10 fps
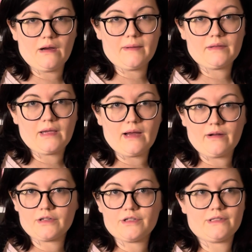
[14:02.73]
about the
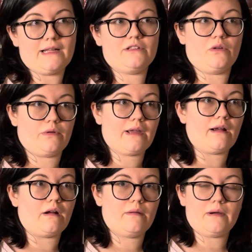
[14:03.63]
characters, and I don't
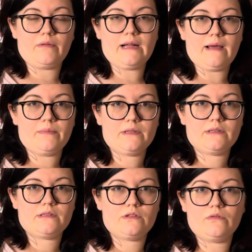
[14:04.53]
care about what
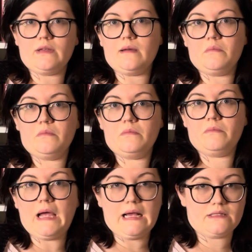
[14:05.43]
happens to them
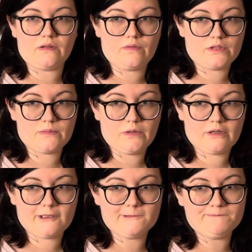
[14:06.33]
past the first
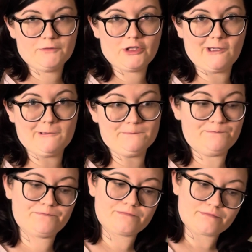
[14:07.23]
book. So
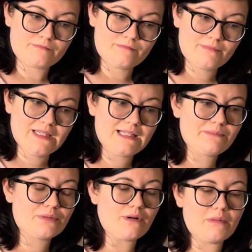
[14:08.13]

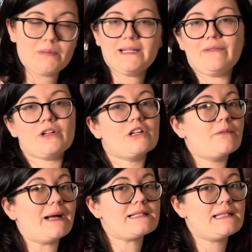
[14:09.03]
probably never gonna go
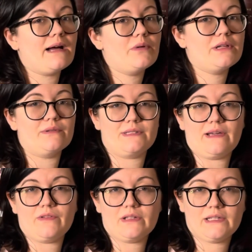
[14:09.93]
back to that one. It was
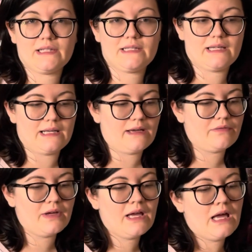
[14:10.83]
definitely a DNF.
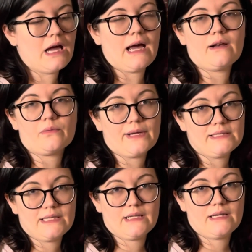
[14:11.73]
I don't
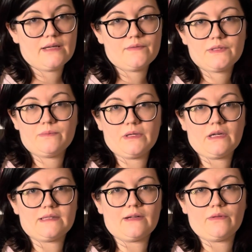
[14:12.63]
rate DNFs
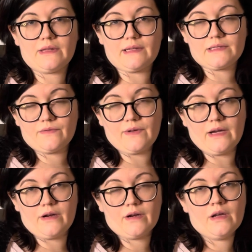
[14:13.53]
because I don't think that's
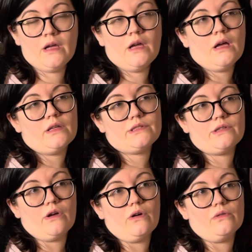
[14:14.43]
fair.
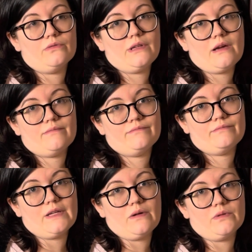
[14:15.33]
So yeah,
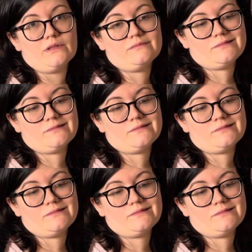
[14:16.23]
that one